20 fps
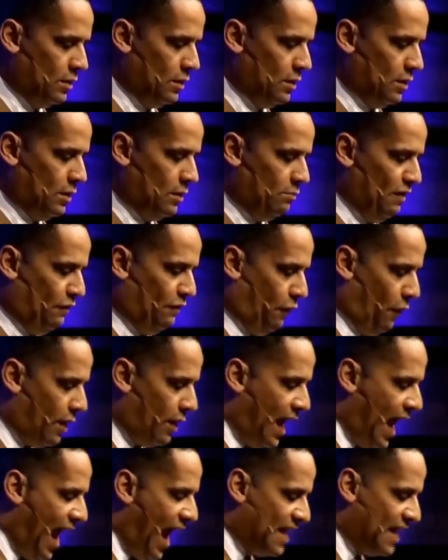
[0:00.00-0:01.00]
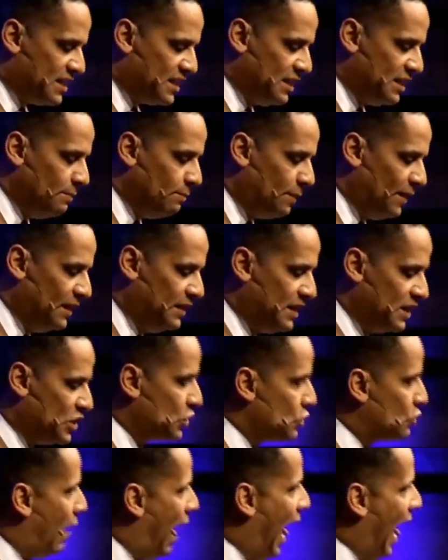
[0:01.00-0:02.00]
Before ads simply
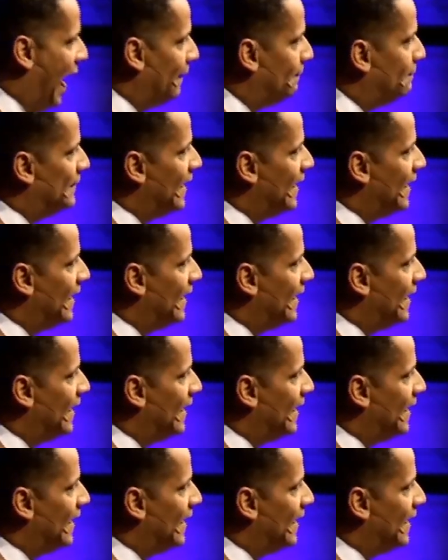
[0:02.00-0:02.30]
described